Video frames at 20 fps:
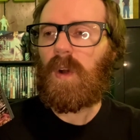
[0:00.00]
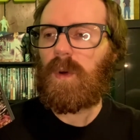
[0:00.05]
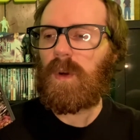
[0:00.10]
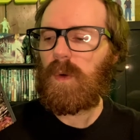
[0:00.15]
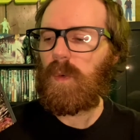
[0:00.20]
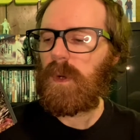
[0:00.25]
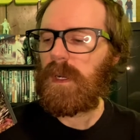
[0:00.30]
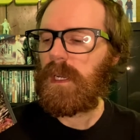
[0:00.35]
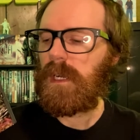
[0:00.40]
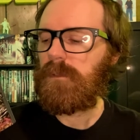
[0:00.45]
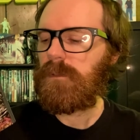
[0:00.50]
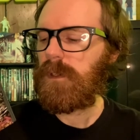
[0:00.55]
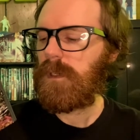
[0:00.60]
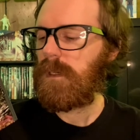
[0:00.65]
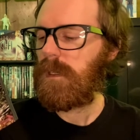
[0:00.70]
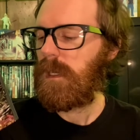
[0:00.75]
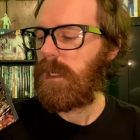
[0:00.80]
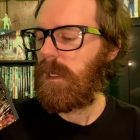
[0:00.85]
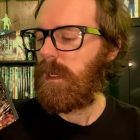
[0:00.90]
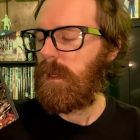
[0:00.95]
or
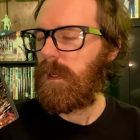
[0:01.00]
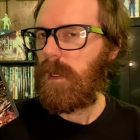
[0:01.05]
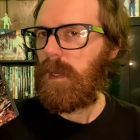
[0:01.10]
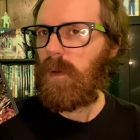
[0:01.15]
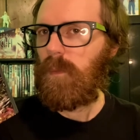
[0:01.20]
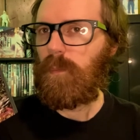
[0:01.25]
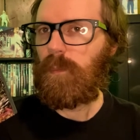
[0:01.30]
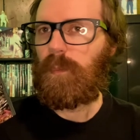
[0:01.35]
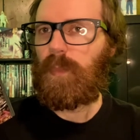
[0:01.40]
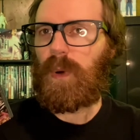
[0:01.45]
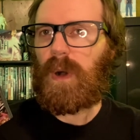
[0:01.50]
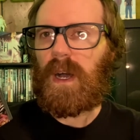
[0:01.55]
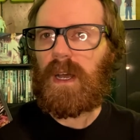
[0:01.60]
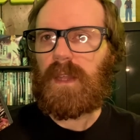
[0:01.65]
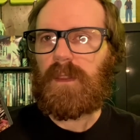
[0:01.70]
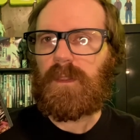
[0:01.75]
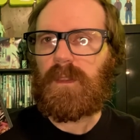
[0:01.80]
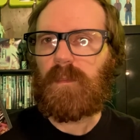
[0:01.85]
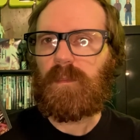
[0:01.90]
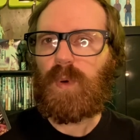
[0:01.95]
whatever.
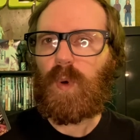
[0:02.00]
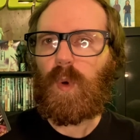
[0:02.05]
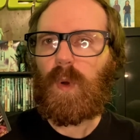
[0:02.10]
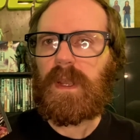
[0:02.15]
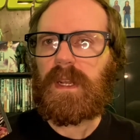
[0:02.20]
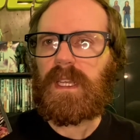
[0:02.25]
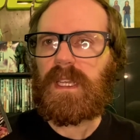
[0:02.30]
But the point